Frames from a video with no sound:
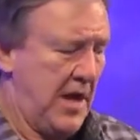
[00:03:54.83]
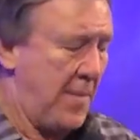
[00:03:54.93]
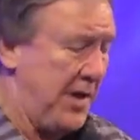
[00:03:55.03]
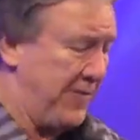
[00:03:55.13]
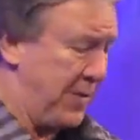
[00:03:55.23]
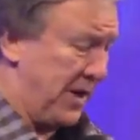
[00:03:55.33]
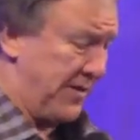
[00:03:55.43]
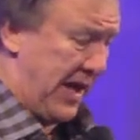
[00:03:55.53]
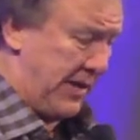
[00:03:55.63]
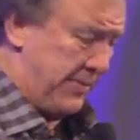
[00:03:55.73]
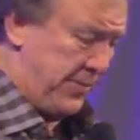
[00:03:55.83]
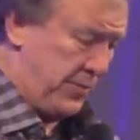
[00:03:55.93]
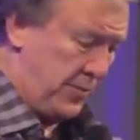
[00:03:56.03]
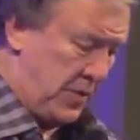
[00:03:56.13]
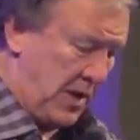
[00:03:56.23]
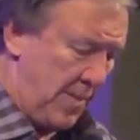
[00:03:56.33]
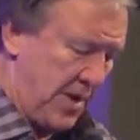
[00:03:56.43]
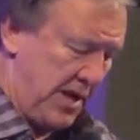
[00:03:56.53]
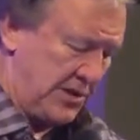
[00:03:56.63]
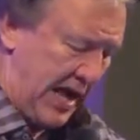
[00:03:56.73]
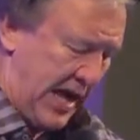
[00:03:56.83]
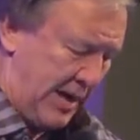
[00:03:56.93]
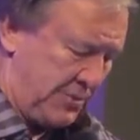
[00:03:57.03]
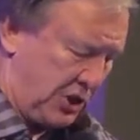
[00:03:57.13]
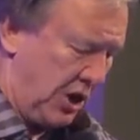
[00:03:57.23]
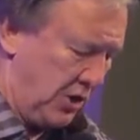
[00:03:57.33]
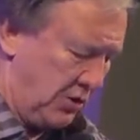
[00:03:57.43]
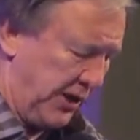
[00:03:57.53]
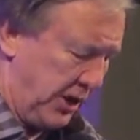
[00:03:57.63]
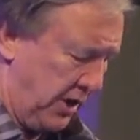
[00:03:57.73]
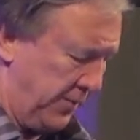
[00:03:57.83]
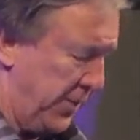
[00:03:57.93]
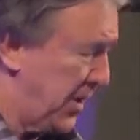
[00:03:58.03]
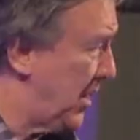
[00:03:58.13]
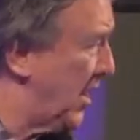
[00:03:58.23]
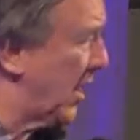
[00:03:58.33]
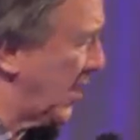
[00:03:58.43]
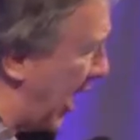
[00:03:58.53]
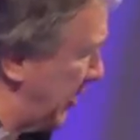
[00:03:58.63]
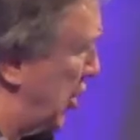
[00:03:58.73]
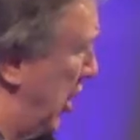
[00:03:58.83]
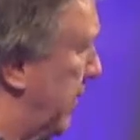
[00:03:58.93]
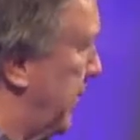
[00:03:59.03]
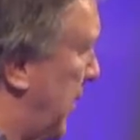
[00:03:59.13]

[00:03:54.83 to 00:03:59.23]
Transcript: How many of you believe that? I mean, he's absolutely good. God is good.